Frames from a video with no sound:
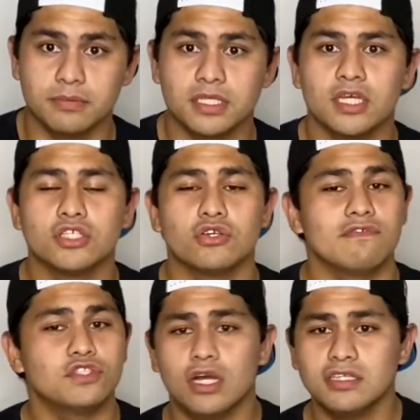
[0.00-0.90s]
So if
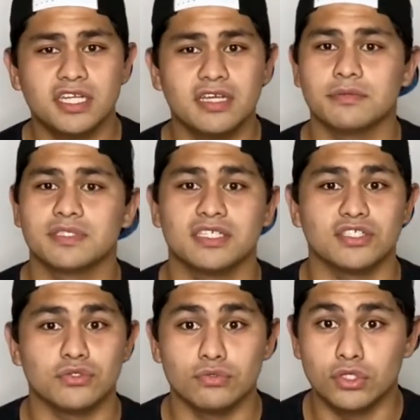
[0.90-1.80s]
Josh Jacobs doesn't
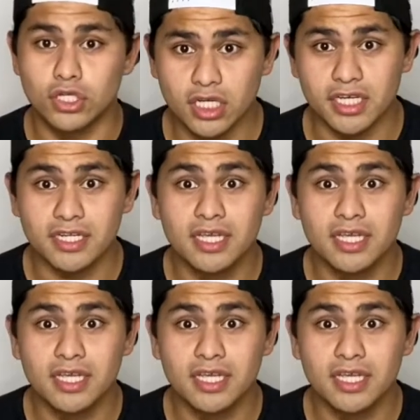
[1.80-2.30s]
do good,